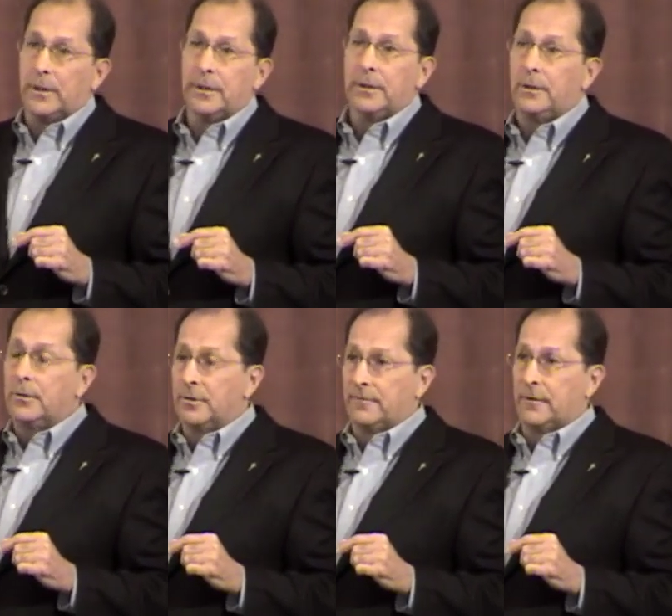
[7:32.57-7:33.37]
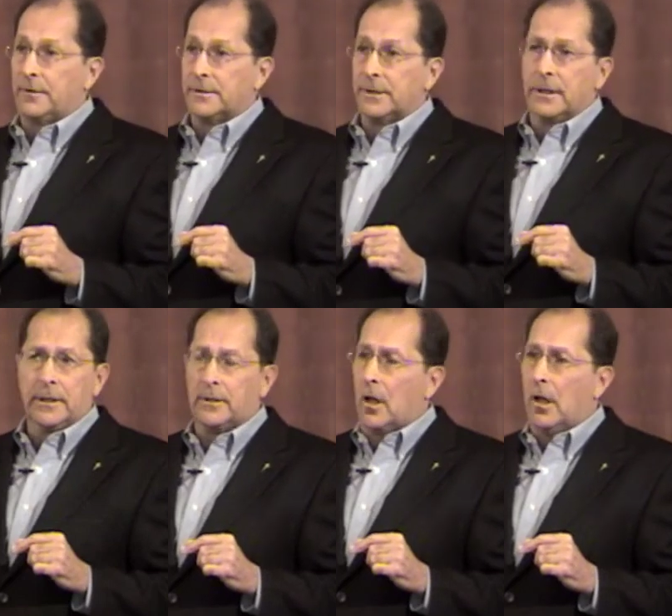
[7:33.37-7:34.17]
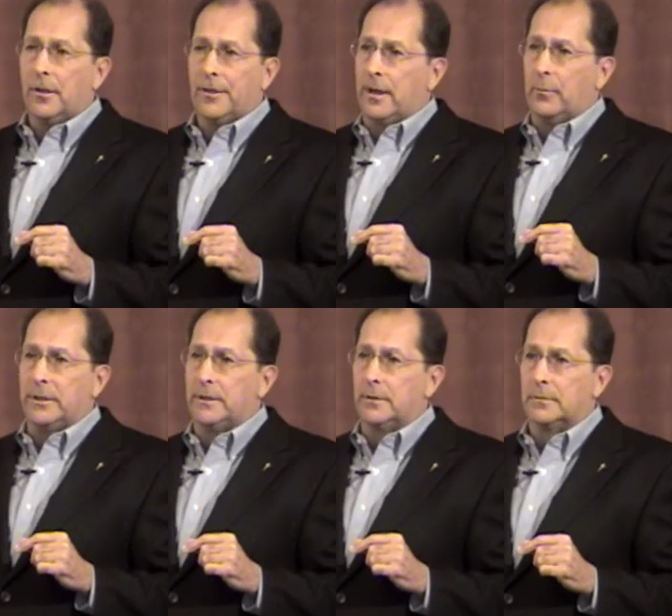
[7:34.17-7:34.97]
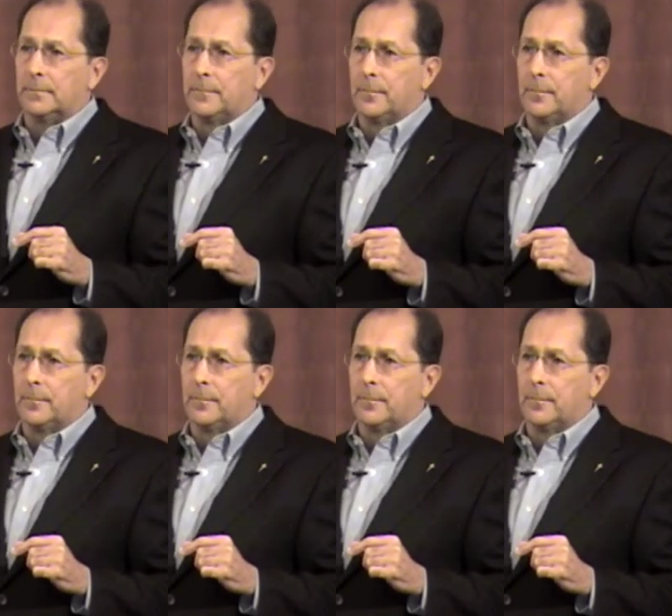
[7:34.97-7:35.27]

of the universe in all that we do.